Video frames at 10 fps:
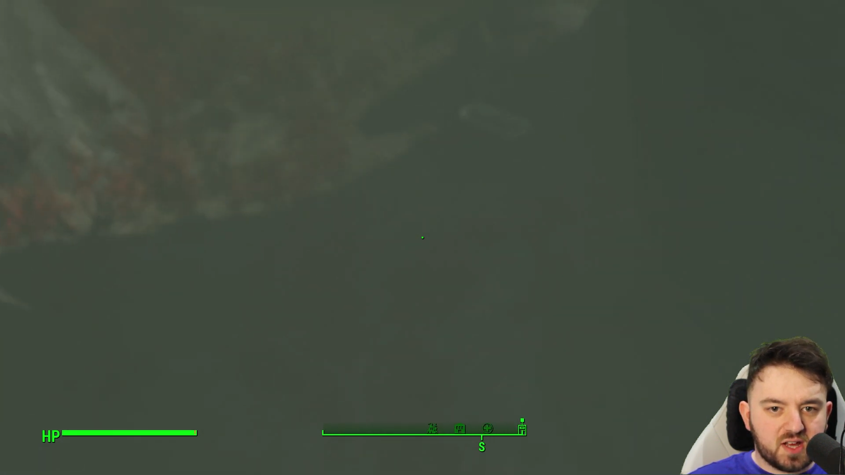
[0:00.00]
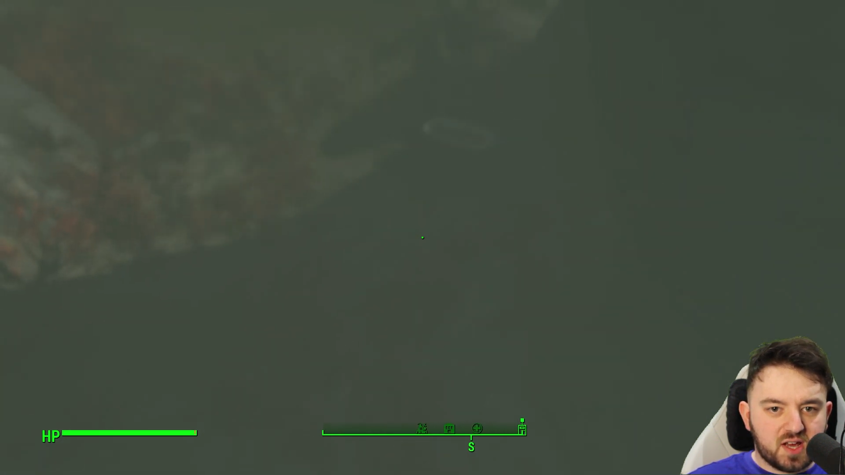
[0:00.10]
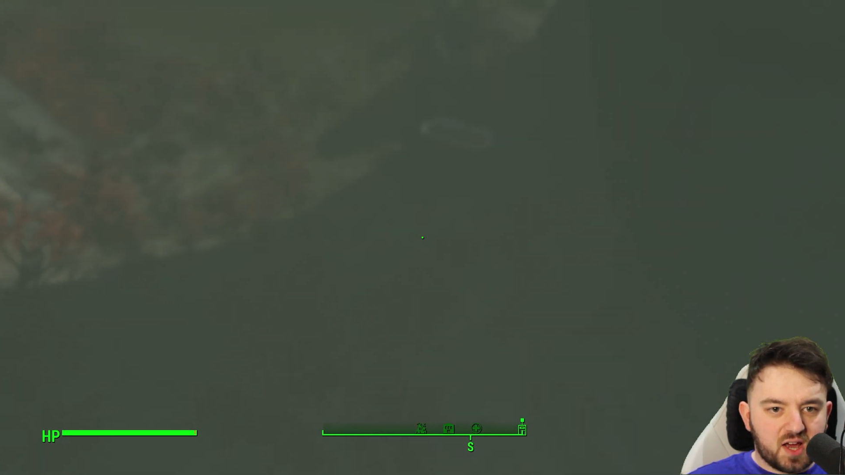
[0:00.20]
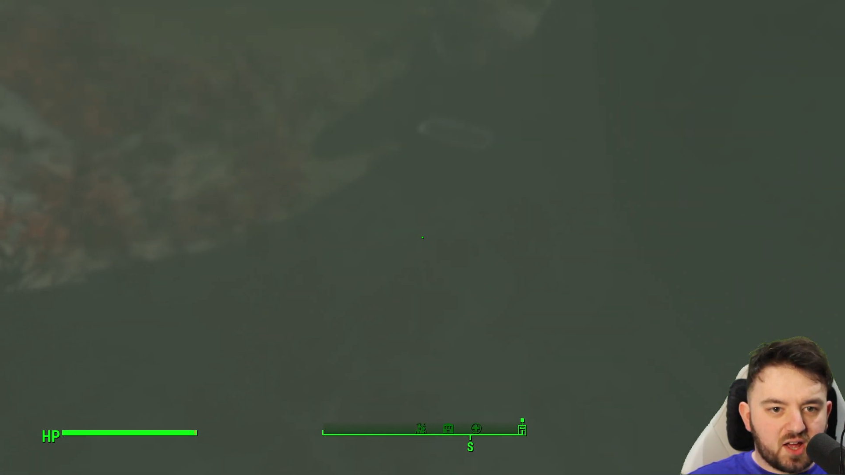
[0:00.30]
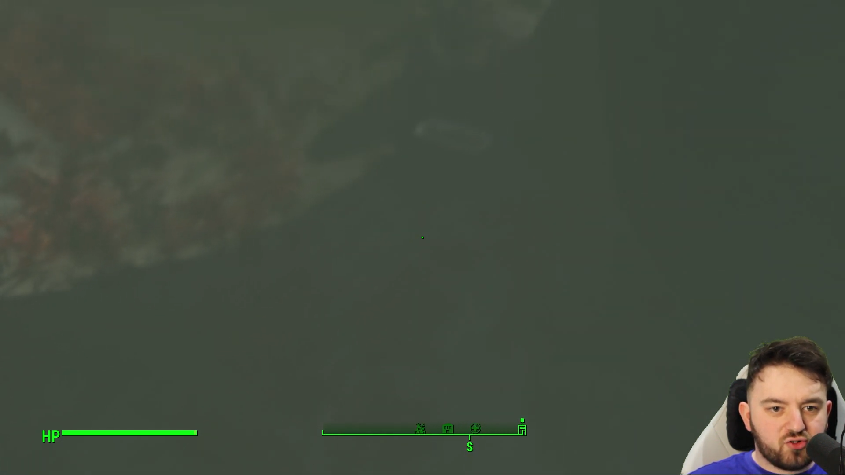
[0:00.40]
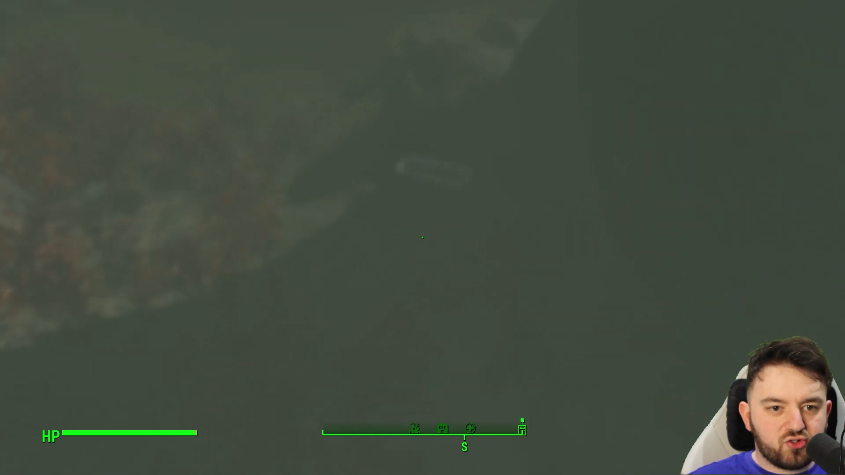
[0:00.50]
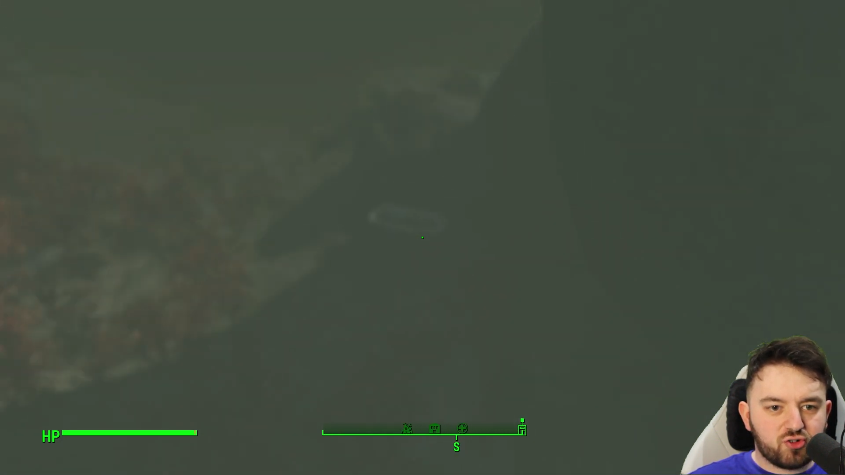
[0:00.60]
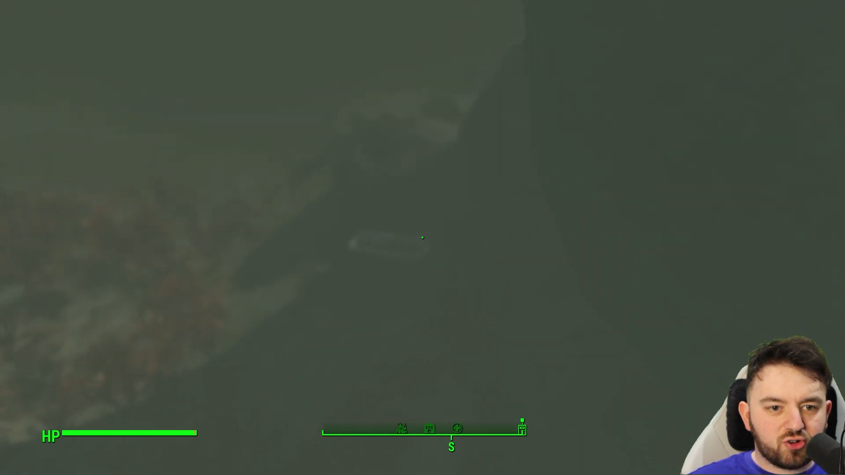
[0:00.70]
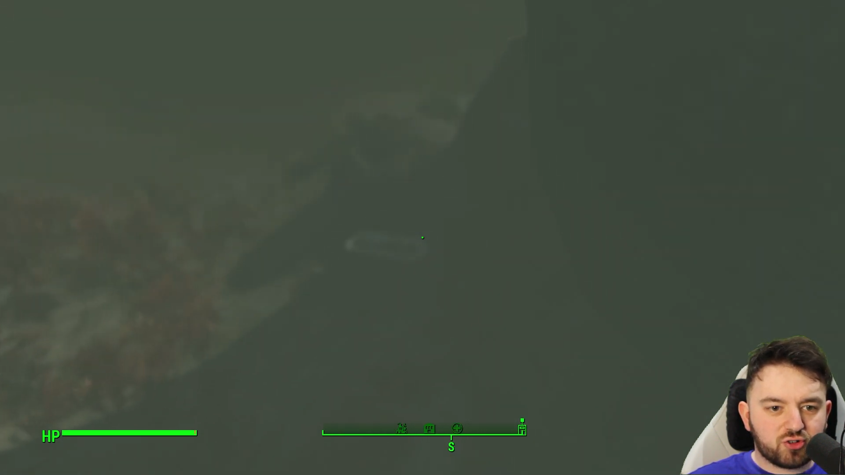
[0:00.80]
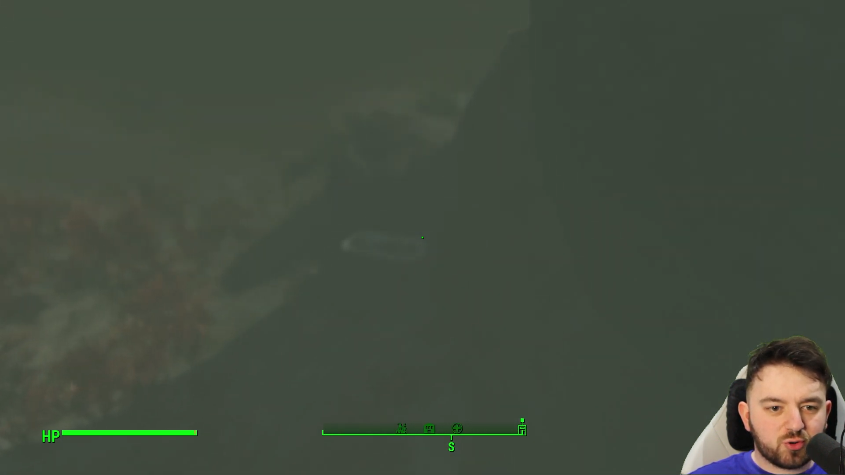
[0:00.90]
And
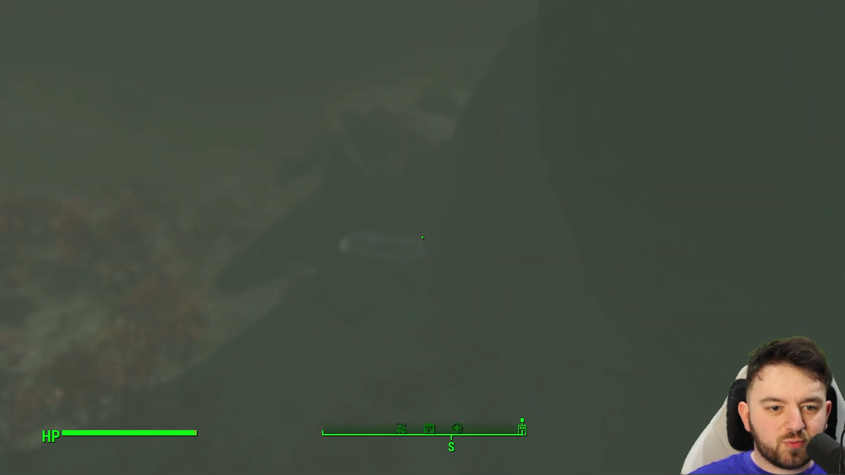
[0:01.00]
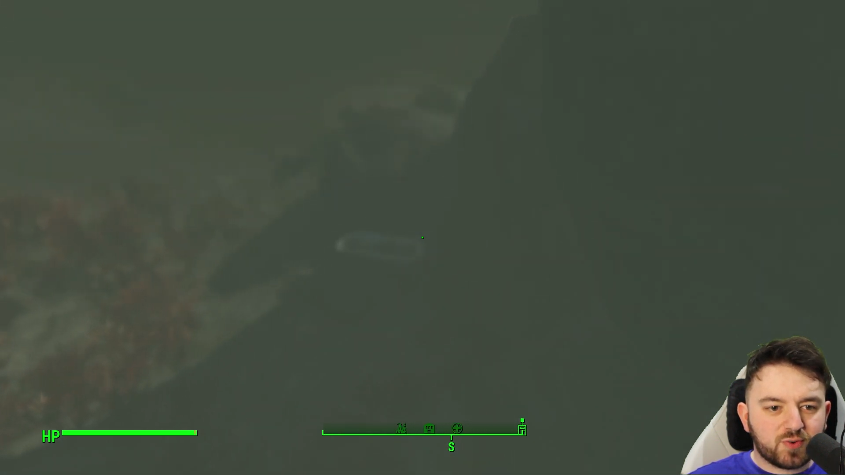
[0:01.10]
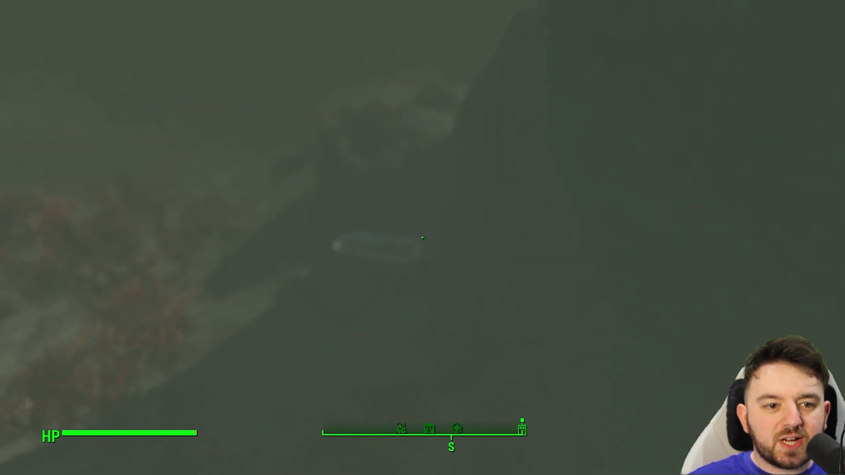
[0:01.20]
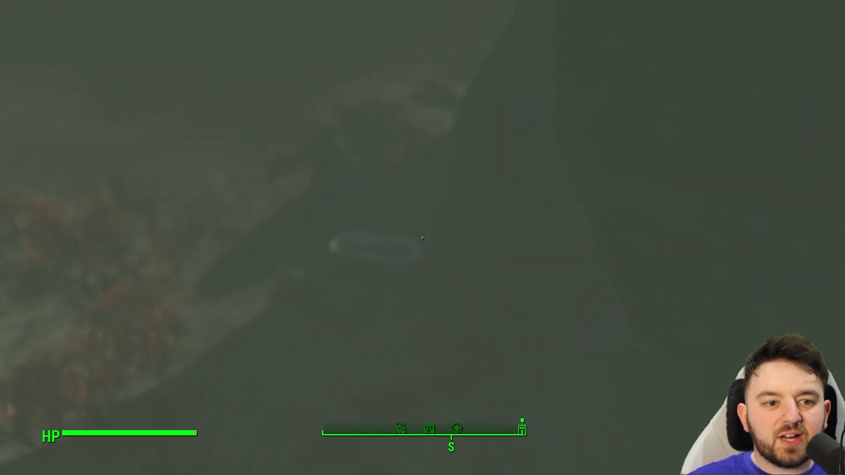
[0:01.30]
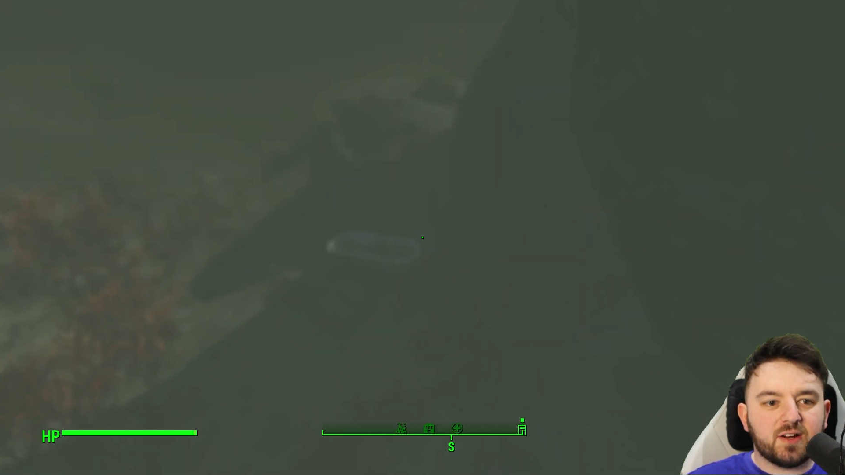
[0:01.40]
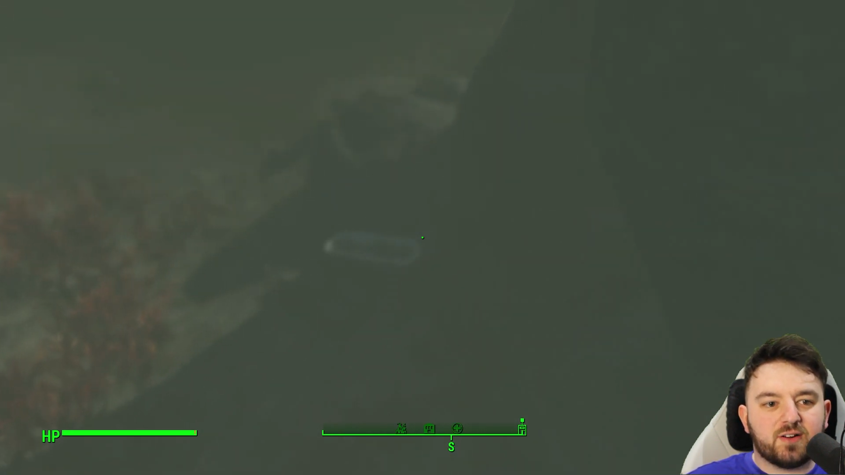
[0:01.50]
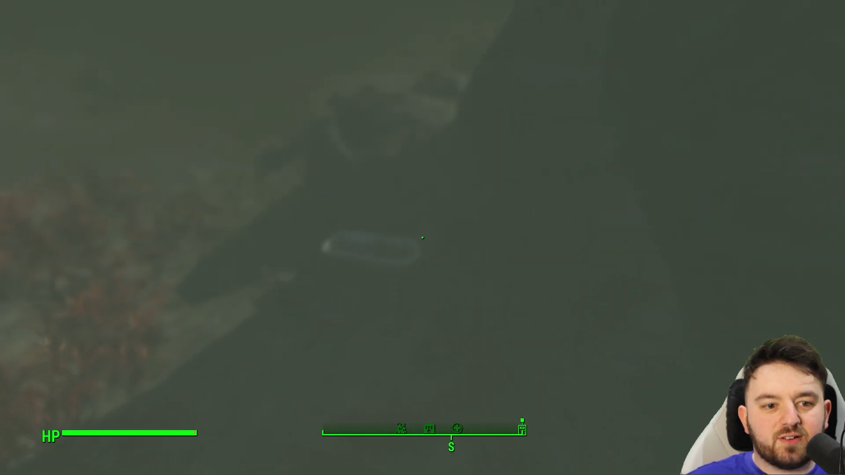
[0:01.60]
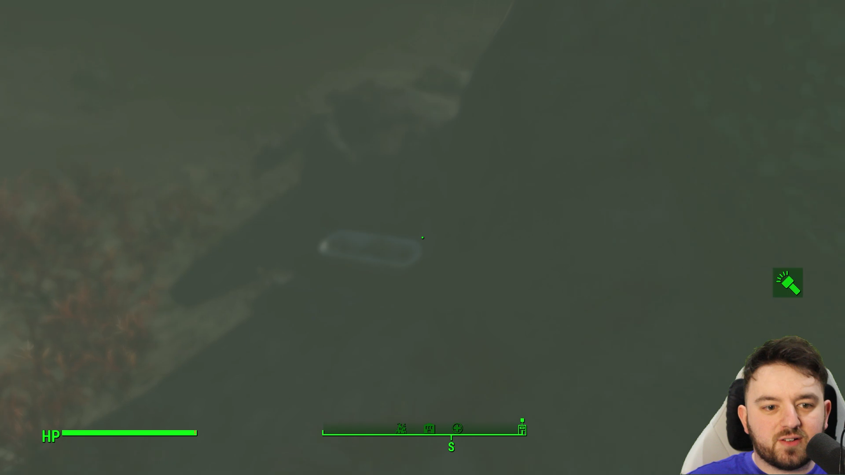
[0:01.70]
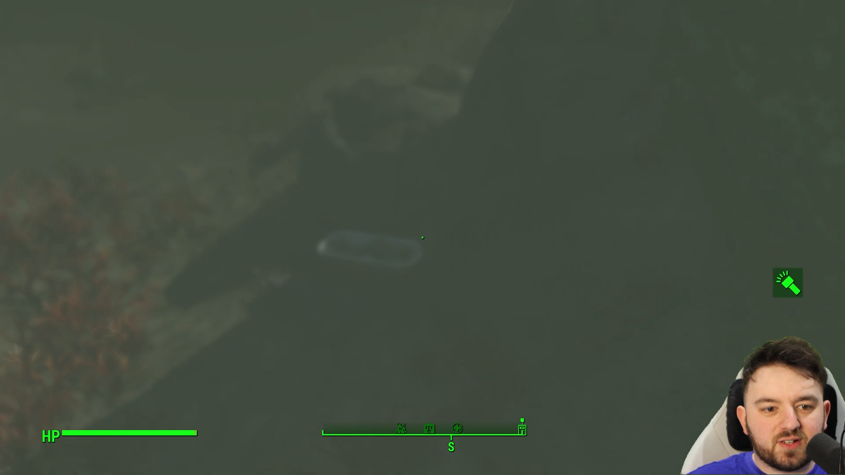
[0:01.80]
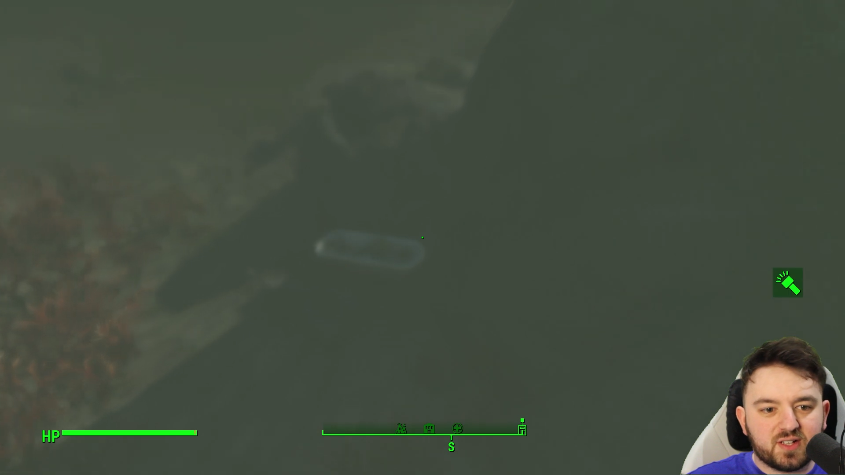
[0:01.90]
just over here